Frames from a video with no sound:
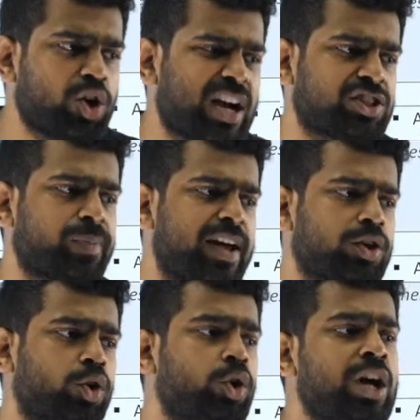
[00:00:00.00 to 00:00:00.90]
um kashtama
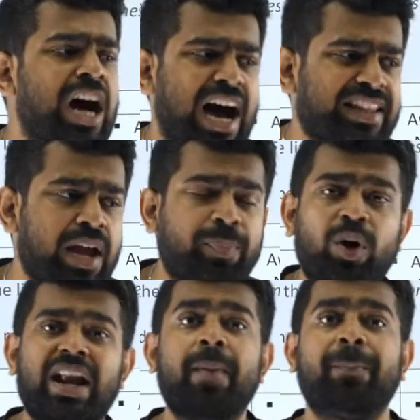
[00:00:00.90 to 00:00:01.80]
irukum, adhe
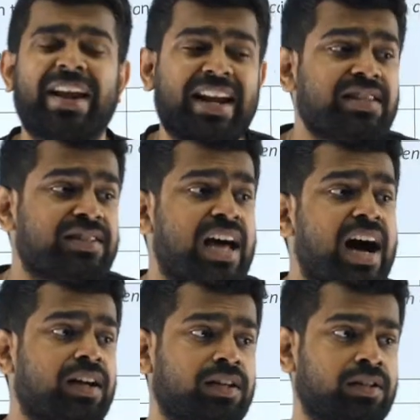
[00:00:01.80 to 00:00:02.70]
pole penance
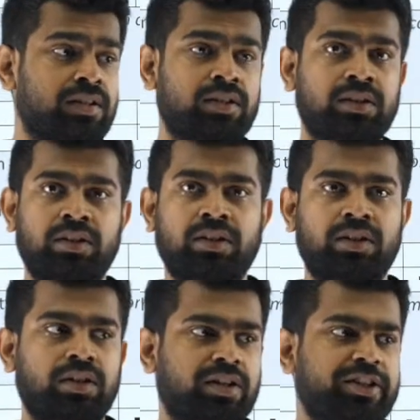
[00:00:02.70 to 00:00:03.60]
na
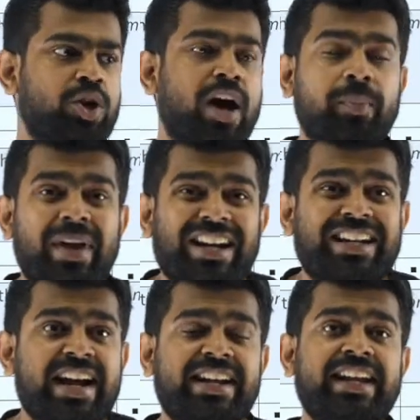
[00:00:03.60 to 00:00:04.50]
you are
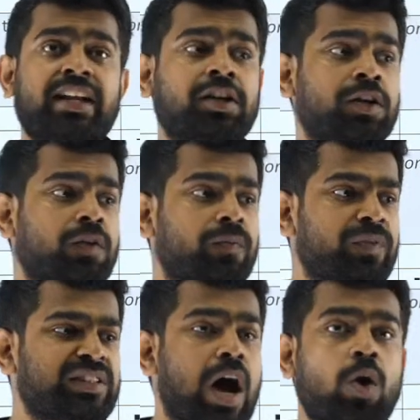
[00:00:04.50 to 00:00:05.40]
meditating
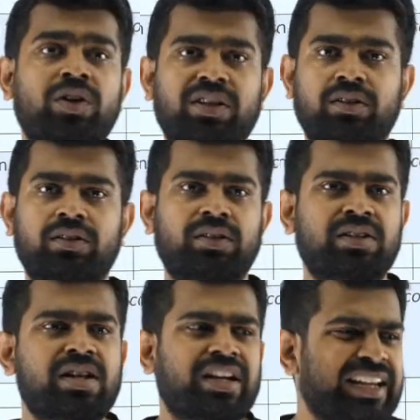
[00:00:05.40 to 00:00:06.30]
without
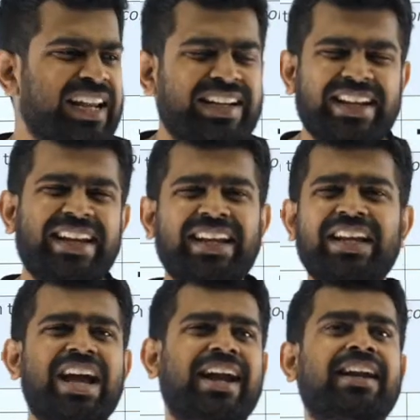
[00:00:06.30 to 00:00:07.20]

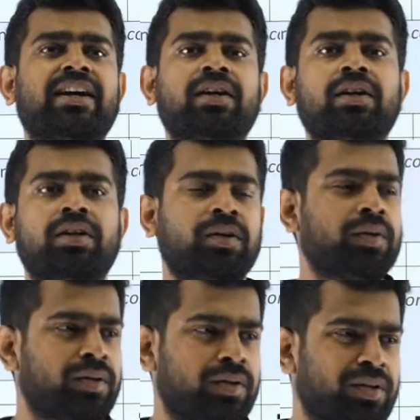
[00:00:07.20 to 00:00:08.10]
eating and
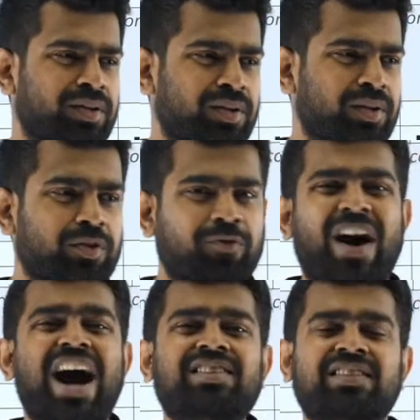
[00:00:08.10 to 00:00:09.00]

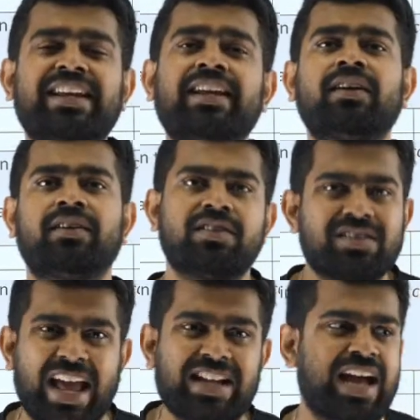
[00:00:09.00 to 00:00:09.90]
fasting
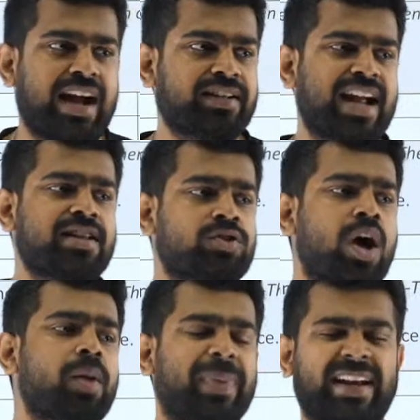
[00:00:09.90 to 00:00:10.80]
like that. That is
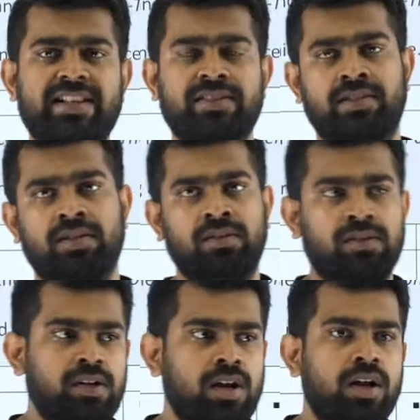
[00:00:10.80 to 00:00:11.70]
called penance.
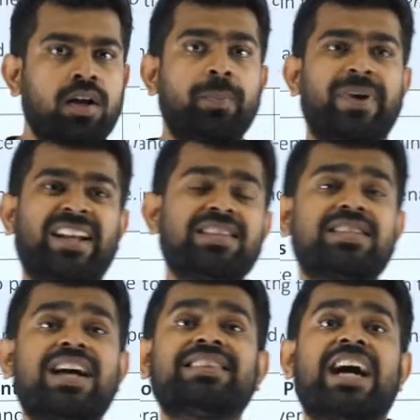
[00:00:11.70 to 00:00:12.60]
Penance
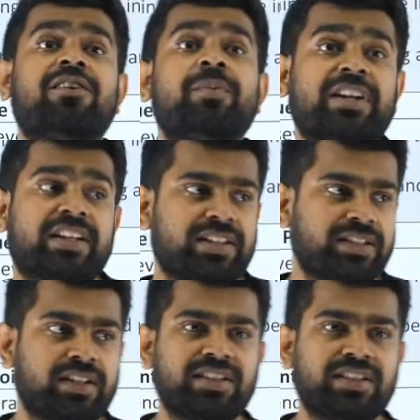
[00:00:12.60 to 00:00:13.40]
na davam irukirathu.